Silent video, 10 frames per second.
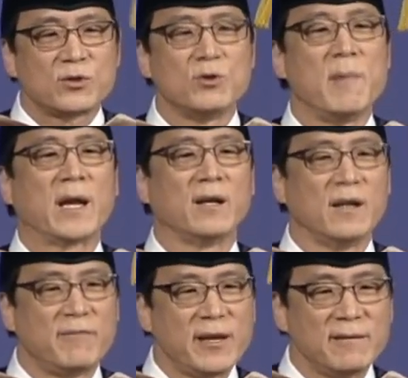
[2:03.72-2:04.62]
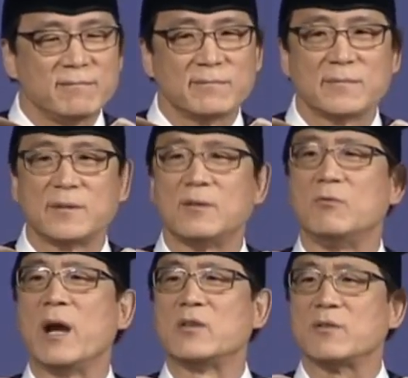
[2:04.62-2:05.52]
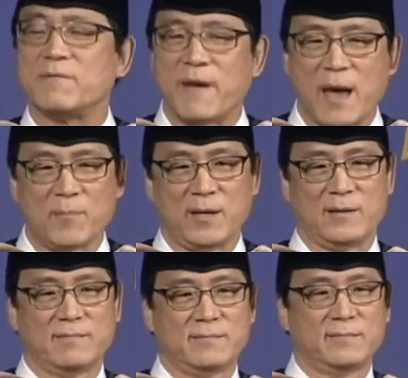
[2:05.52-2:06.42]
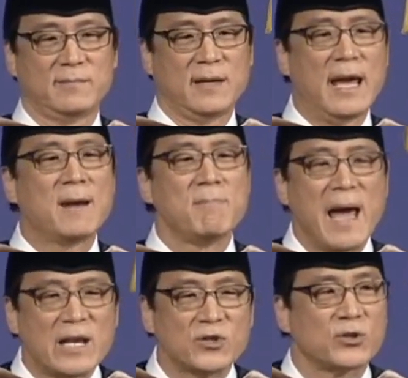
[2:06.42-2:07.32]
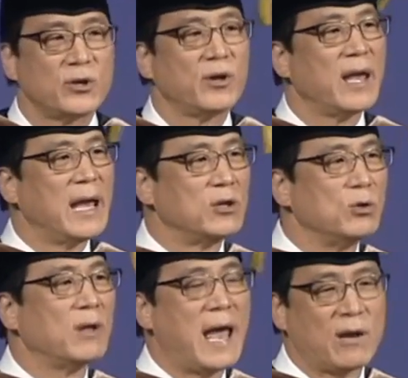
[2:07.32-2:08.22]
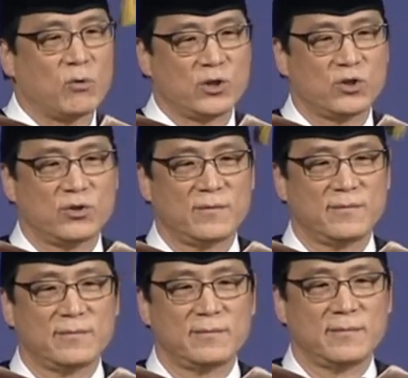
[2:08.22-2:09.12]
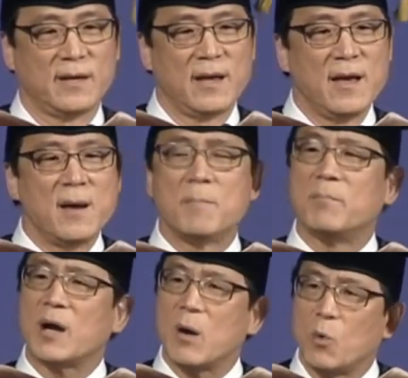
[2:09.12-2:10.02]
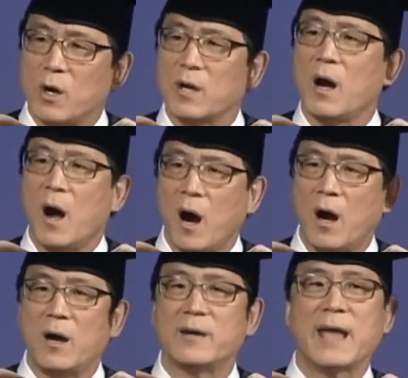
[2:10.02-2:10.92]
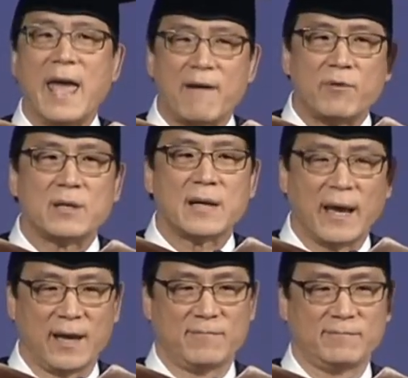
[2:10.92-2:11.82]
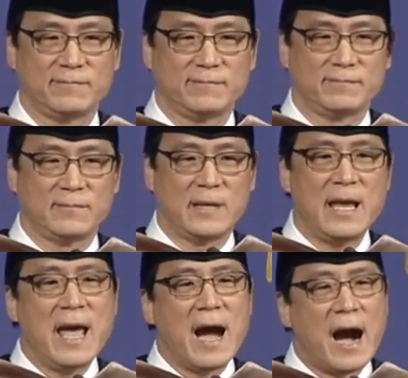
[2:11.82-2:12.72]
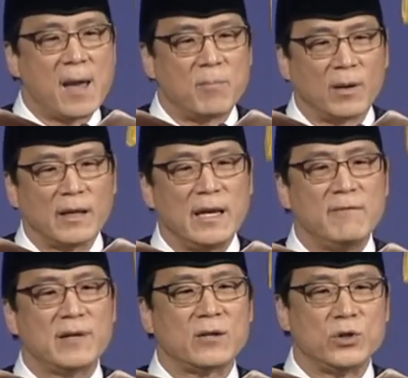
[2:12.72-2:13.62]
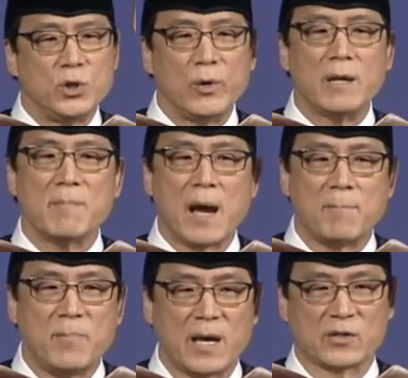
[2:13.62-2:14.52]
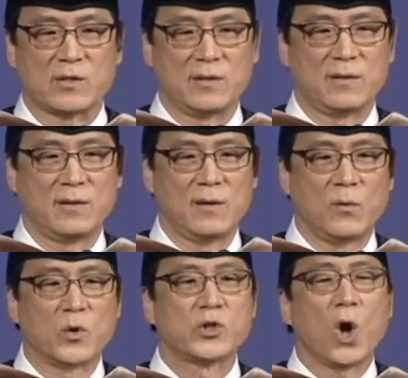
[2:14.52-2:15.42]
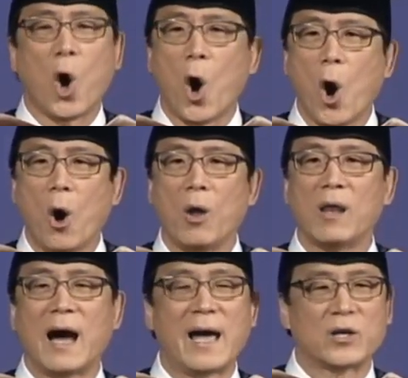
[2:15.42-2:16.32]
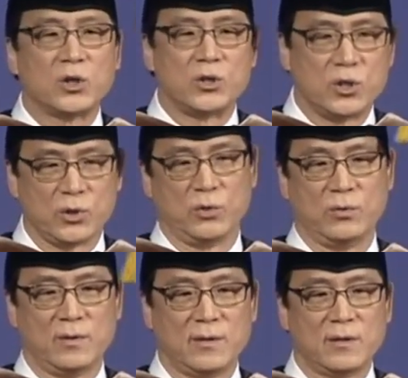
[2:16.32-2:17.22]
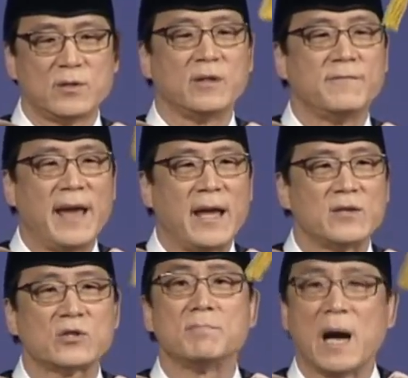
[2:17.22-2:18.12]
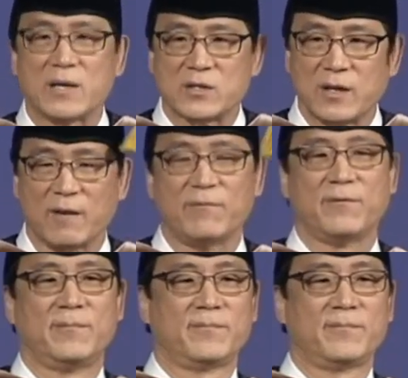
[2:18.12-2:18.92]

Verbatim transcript: to make a living, raise a family, and master a new language. But I work hard every day. I believe that doing my best was all I could do to advance myself.